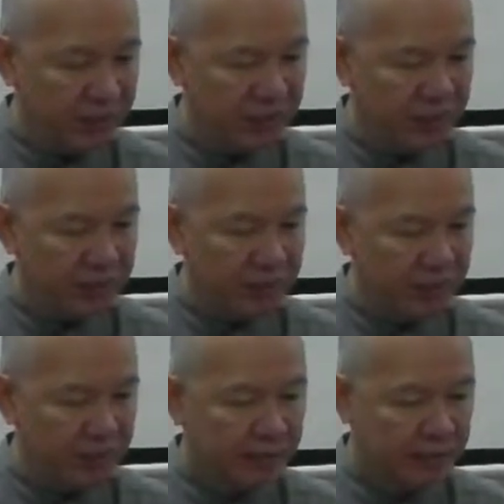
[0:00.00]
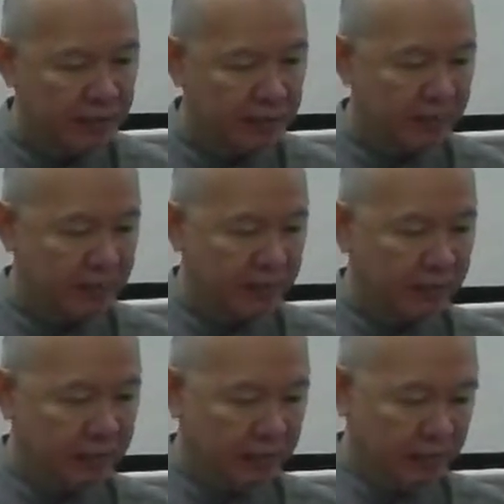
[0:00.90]

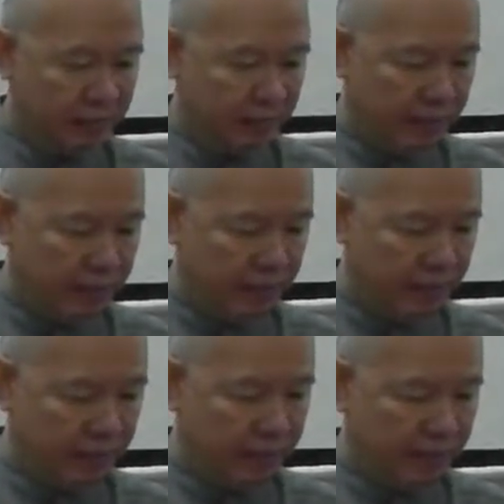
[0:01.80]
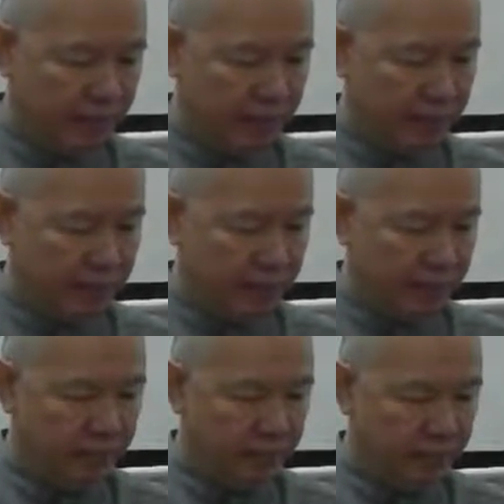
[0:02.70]

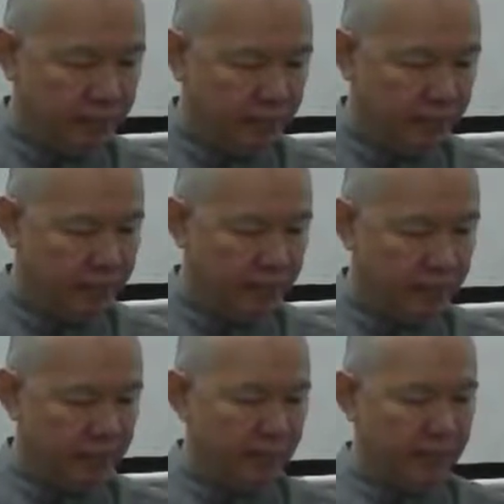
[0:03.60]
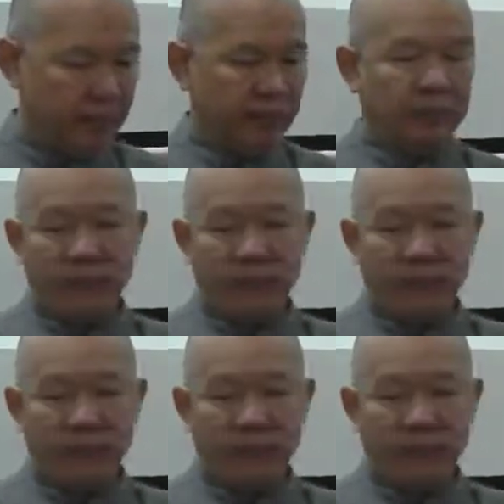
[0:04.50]
(silence)